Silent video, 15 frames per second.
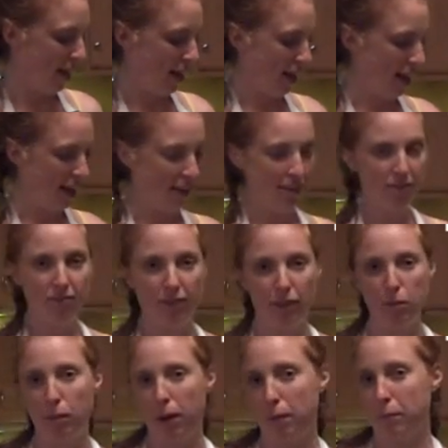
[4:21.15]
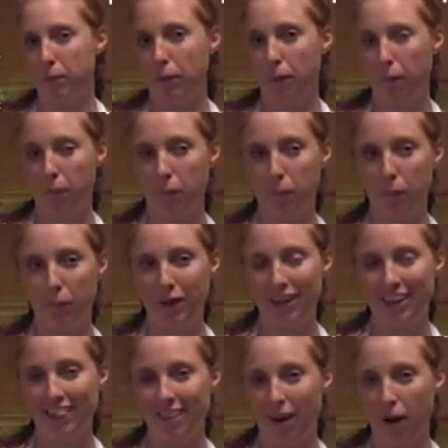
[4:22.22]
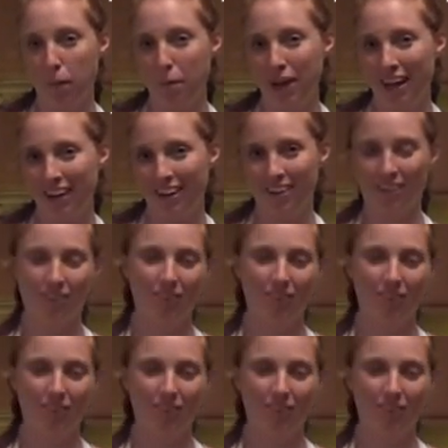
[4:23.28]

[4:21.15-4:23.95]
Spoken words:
and fill them up with our batter.